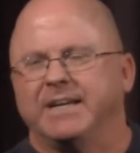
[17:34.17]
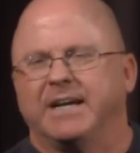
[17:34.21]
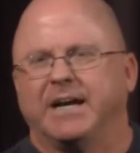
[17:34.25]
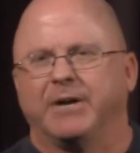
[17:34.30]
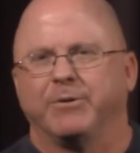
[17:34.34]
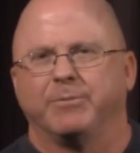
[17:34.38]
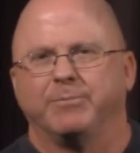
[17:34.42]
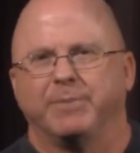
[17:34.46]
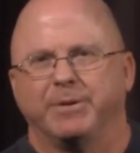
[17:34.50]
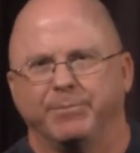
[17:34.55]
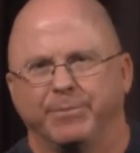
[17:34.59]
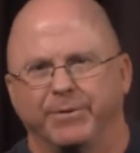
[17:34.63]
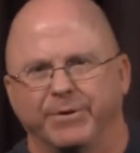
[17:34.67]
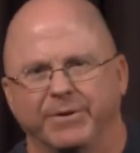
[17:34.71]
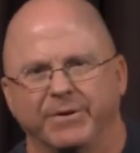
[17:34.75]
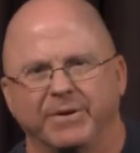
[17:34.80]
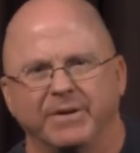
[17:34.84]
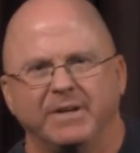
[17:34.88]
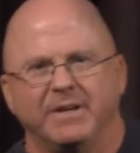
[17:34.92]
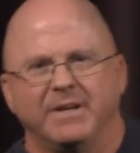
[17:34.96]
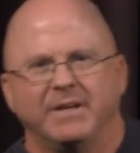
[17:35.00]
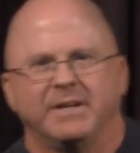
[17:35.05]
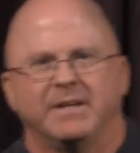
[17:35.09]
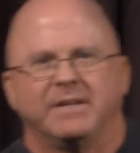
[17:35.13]
I
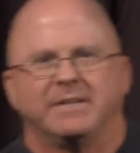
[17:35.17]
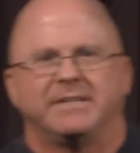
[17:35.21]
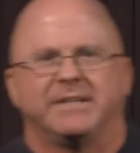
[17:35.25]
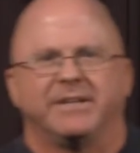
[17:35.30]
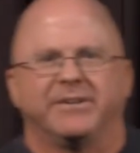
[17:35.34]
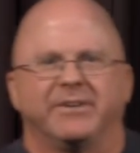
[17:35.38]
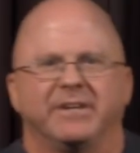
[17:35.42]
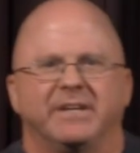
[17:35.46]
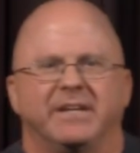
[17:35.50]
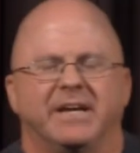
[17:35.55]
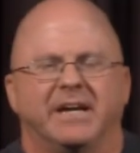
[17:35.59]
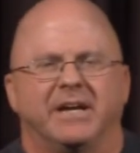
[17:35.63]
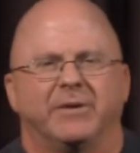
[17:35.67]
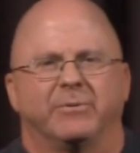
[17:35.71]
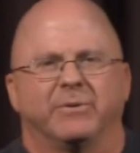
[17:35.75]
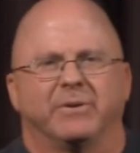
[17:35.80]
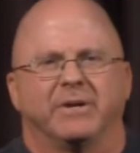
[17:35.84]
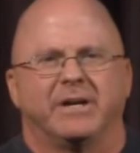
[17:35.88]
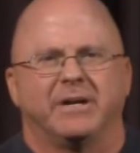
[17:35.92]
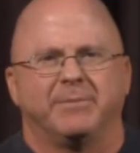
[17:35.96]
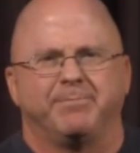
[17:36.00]
remember Terry and I were